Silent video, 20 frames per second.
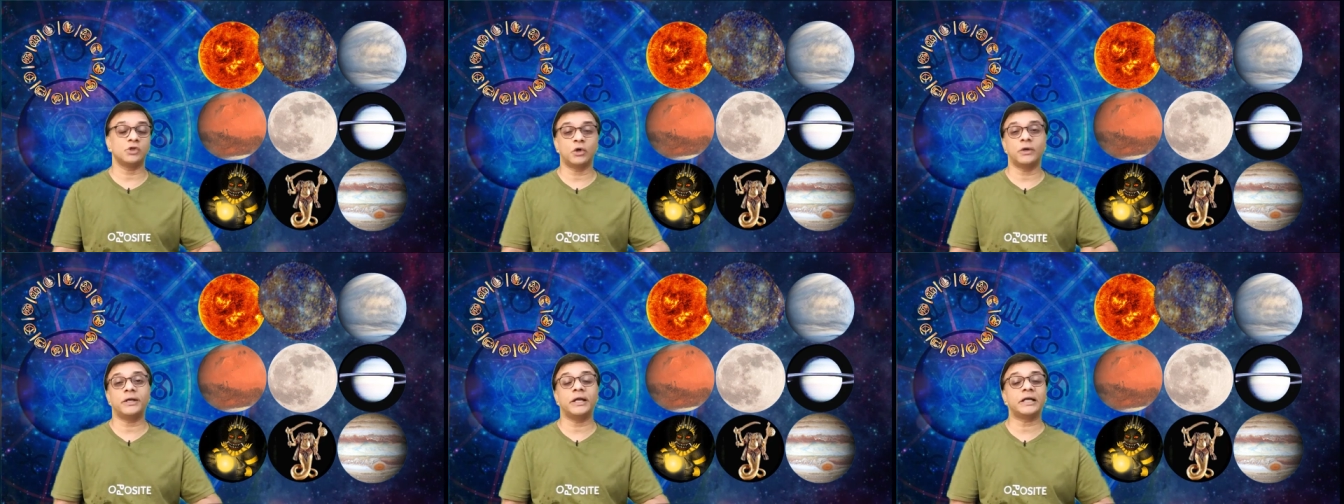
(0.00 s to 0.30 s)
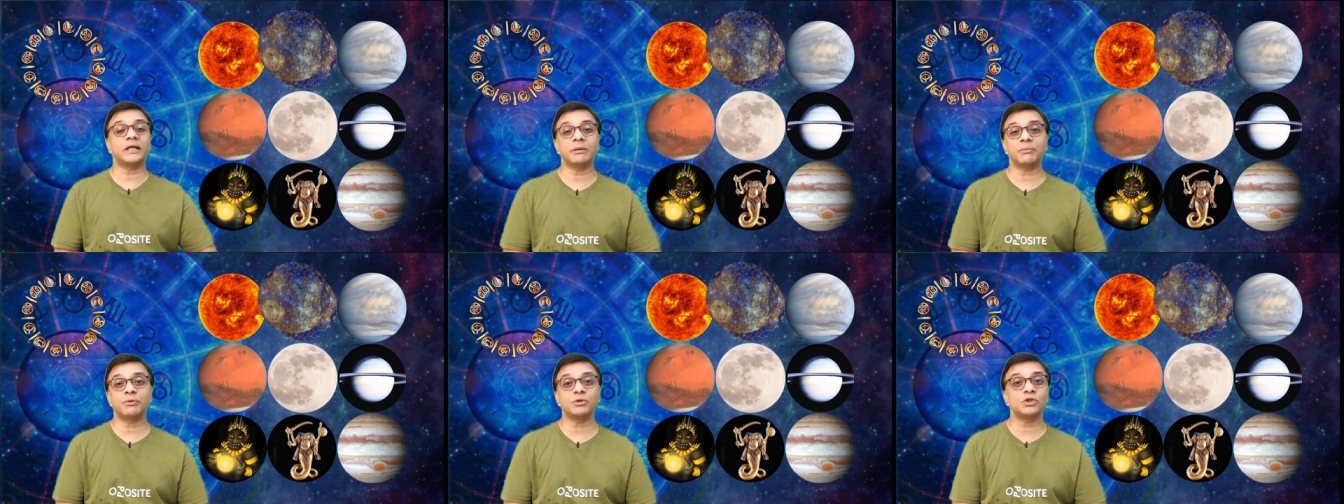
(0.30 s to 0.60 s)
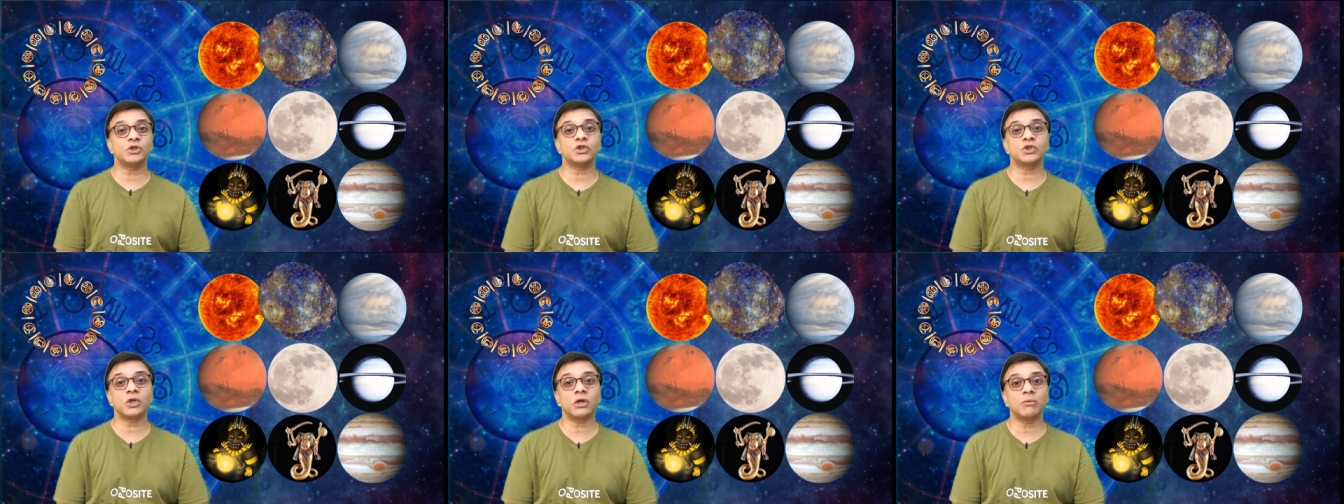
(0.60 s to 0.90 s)
your natal
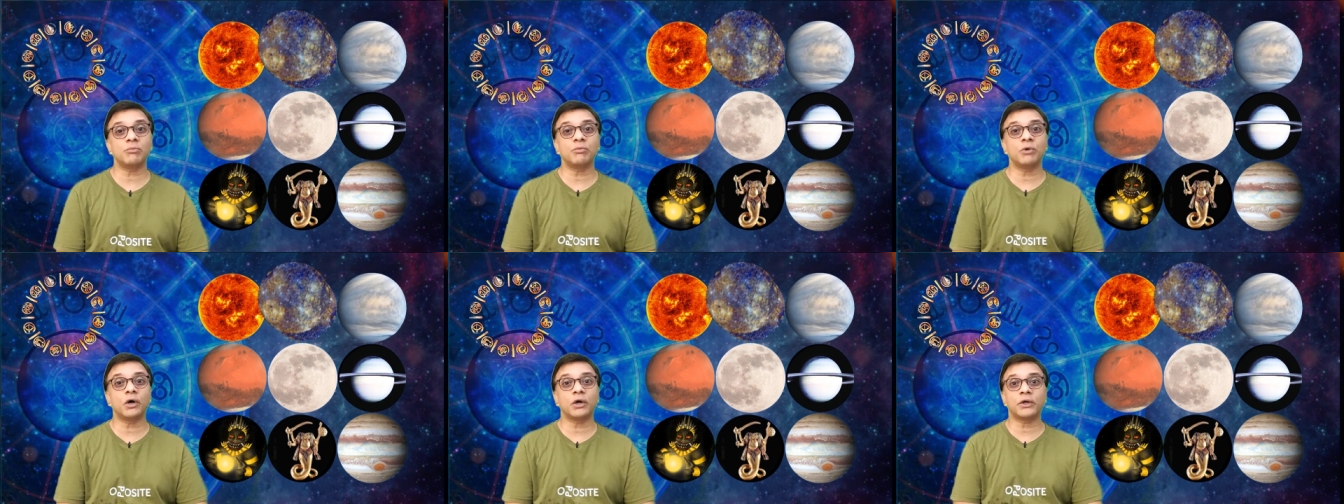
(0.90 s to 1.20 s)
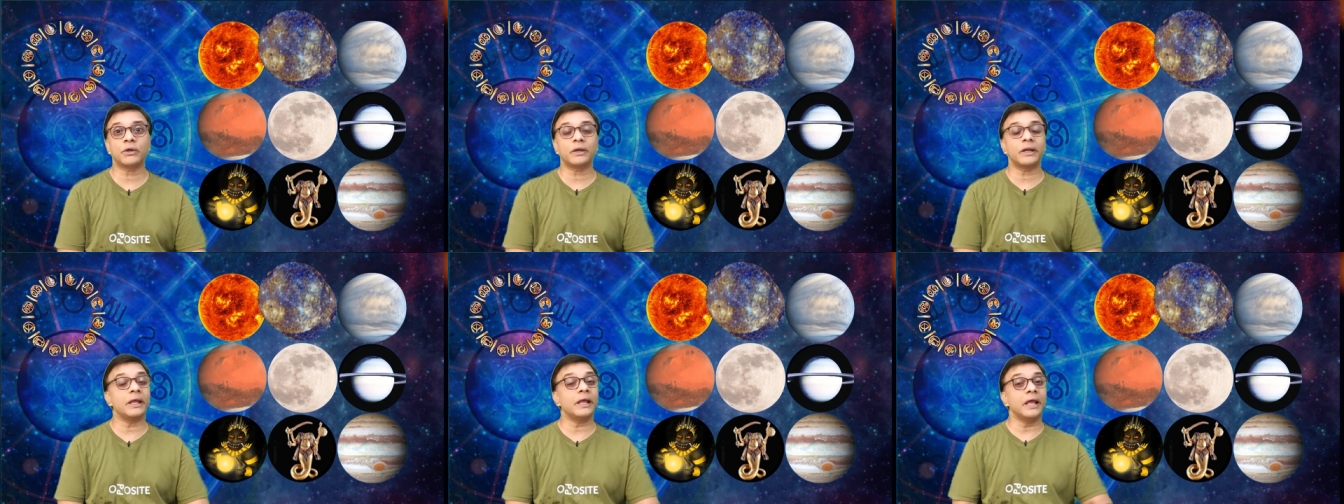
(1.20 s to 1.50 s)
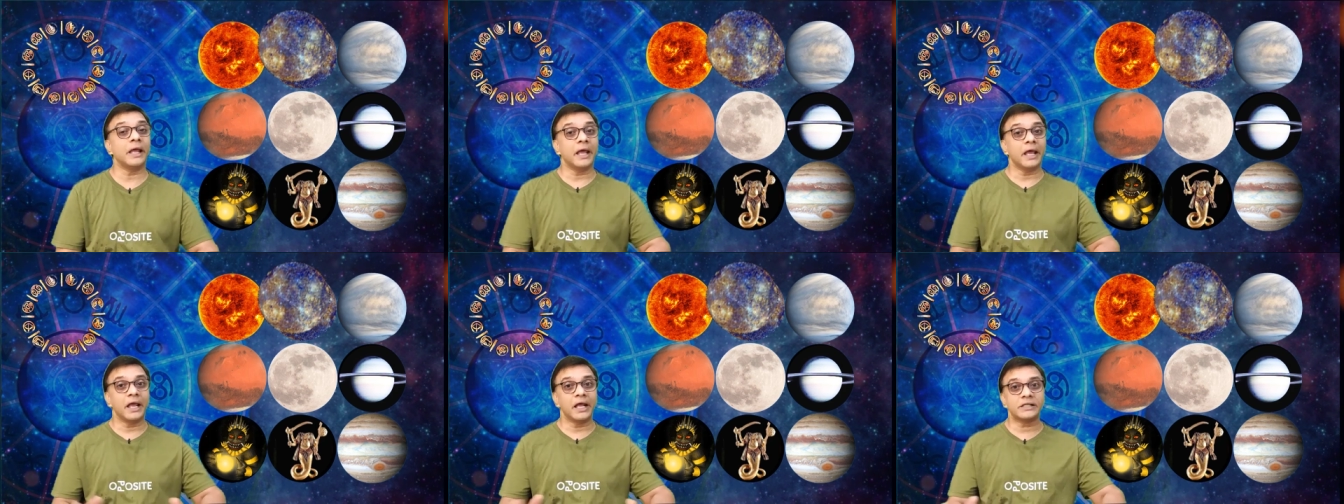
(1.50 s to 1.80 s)
position of
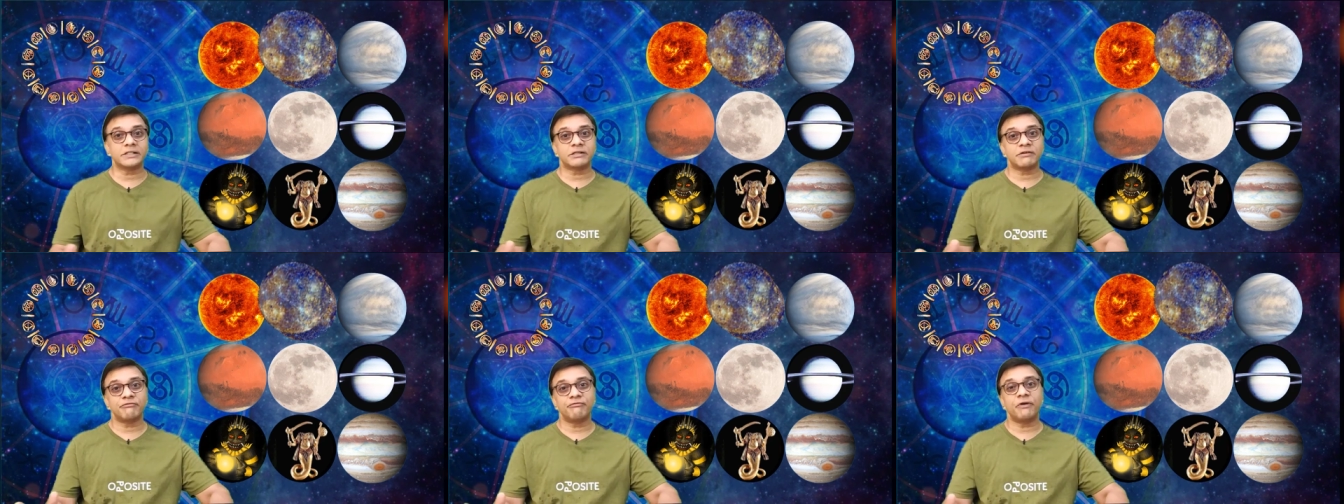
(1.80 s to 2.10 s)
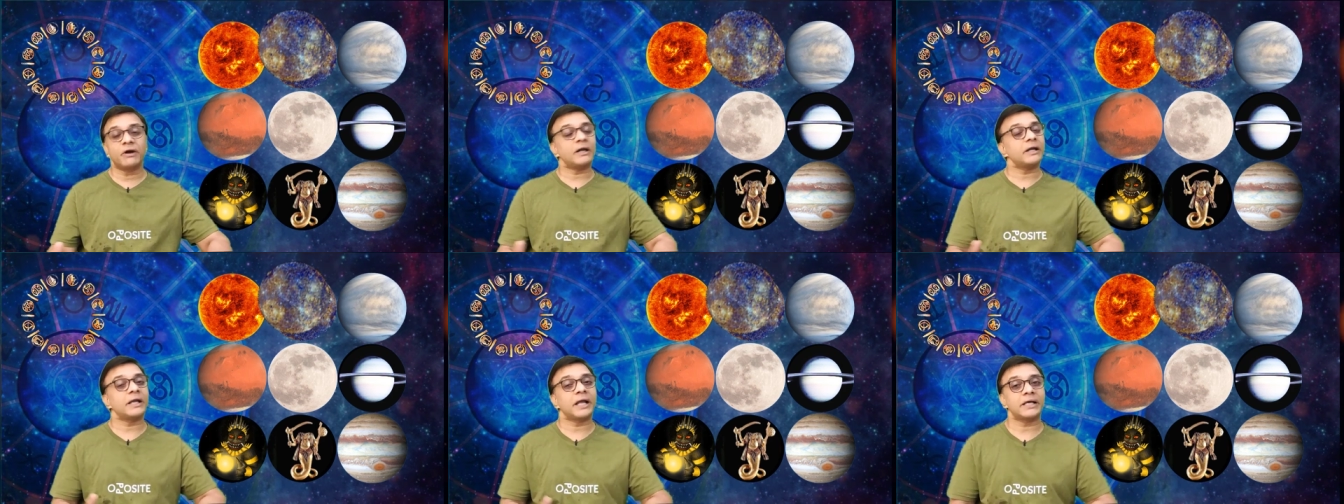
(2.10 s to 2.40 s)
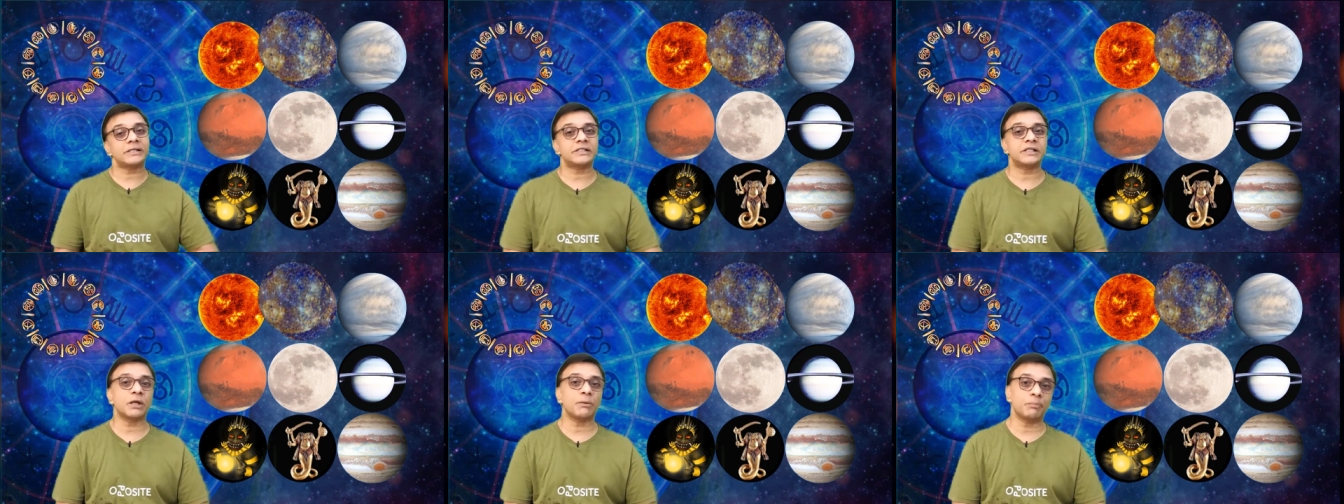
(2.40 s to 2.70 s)
Mercury, it's a
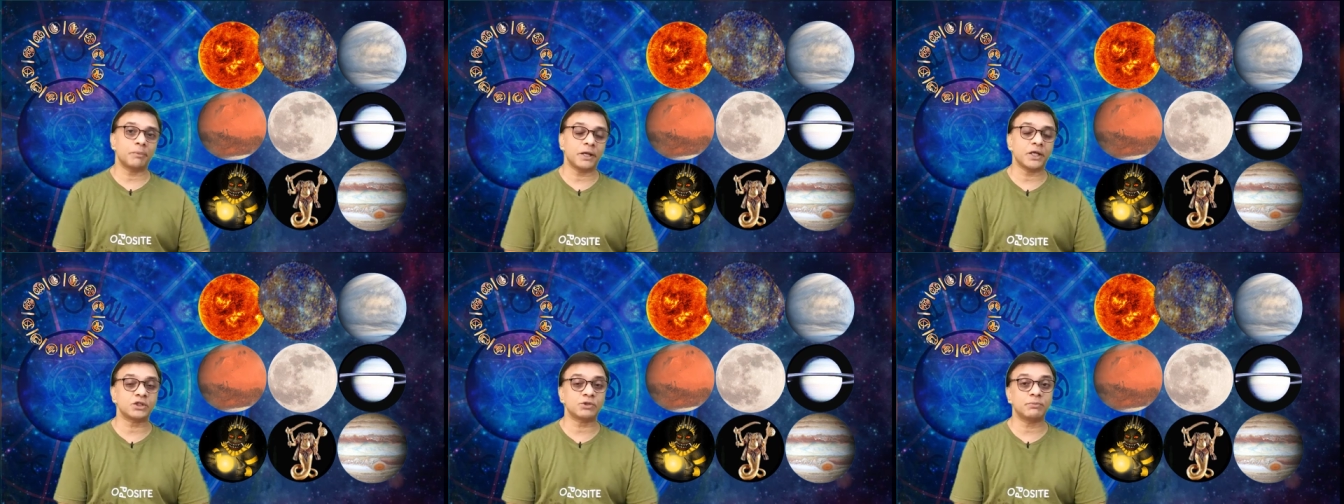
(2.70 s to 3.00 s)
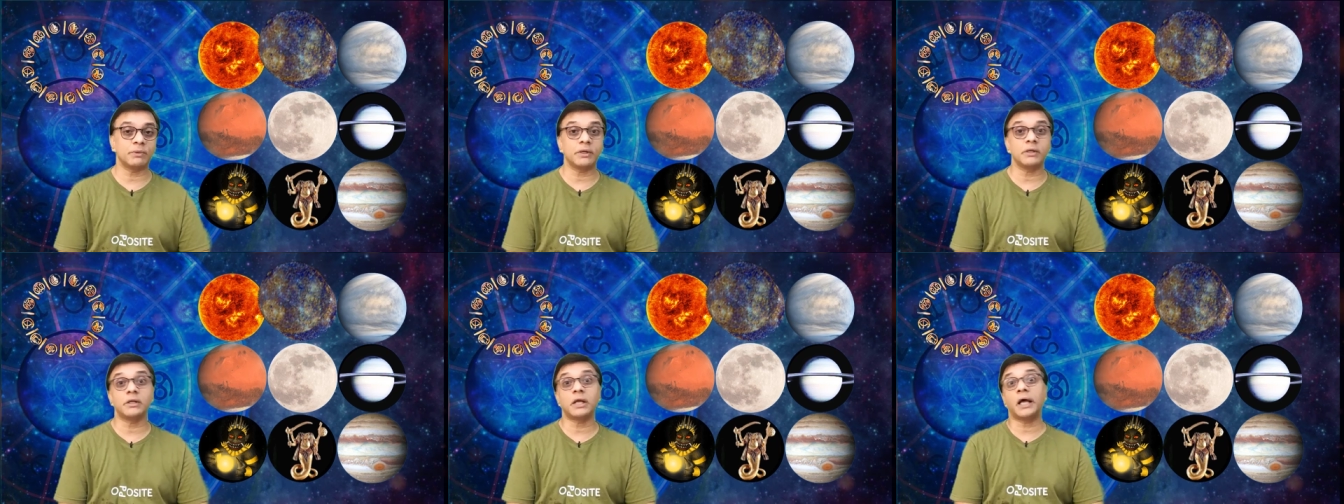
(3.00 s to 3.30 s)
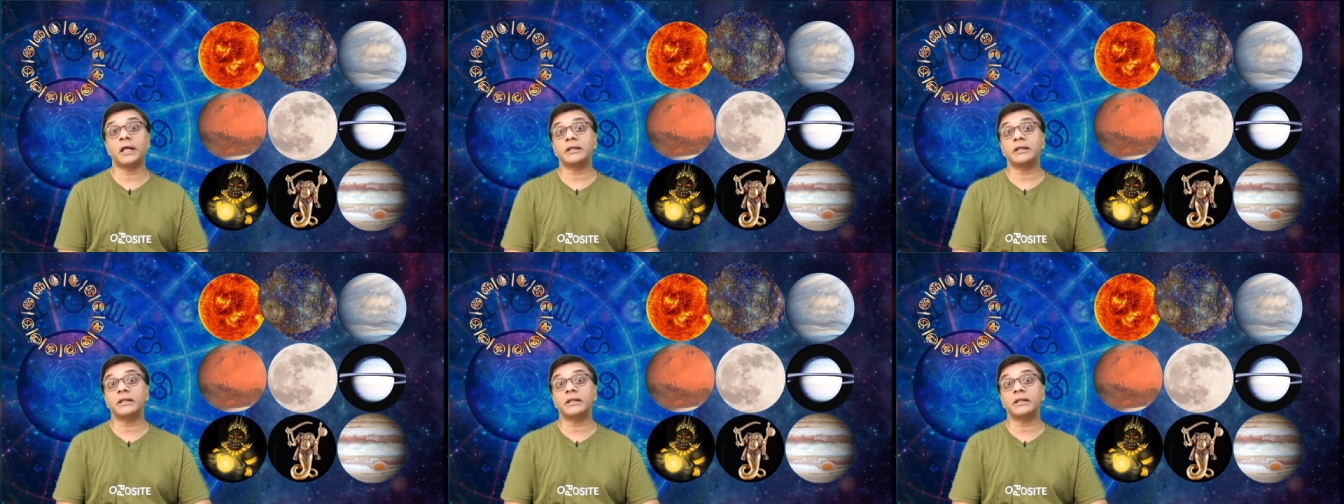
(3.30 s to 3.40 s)
fantastic placement